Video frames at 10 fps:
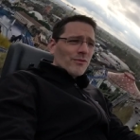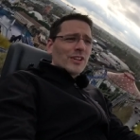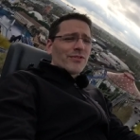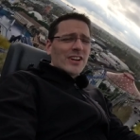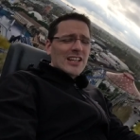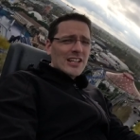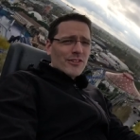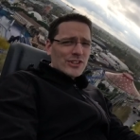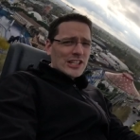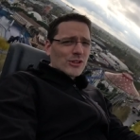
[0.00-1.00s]
We have really,
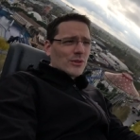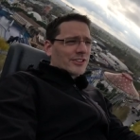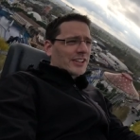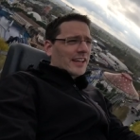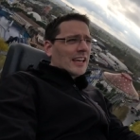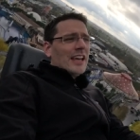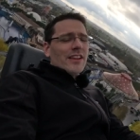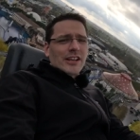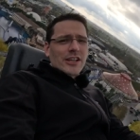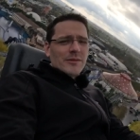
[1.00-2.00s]
really cool tech
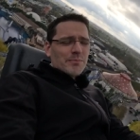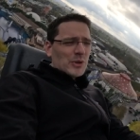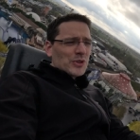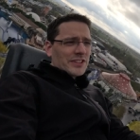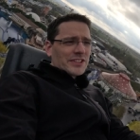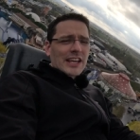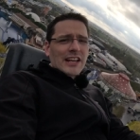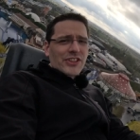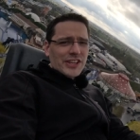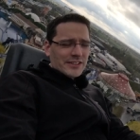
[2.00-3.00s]
that can boot and
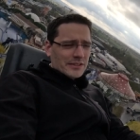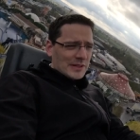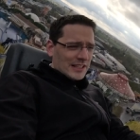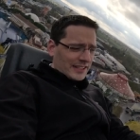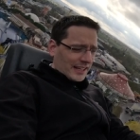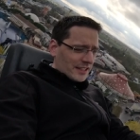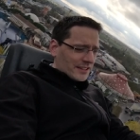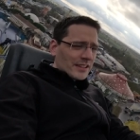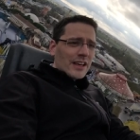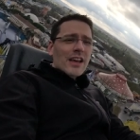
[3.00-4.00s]
scale things in
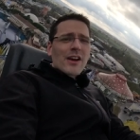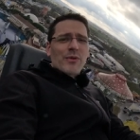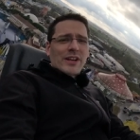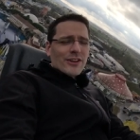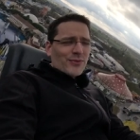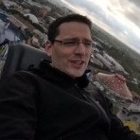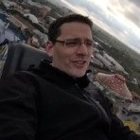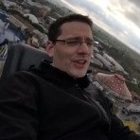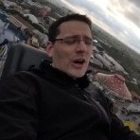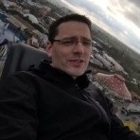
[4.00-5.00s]
milliseconds. We can fit
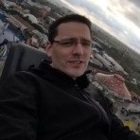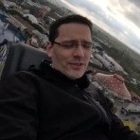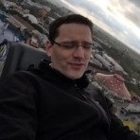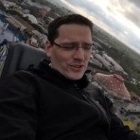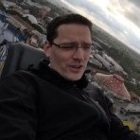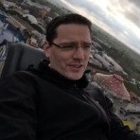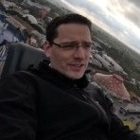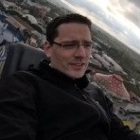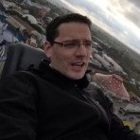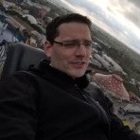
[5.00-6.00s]
thousands of
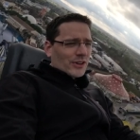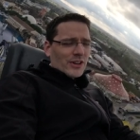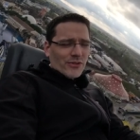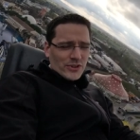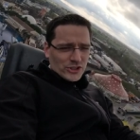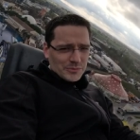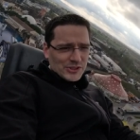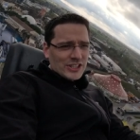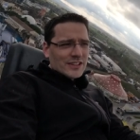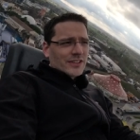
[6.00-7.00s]
servers, uh, sorry, of virtual
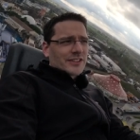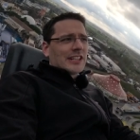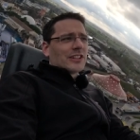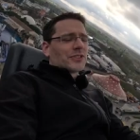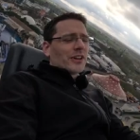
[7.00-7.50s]
machines on a single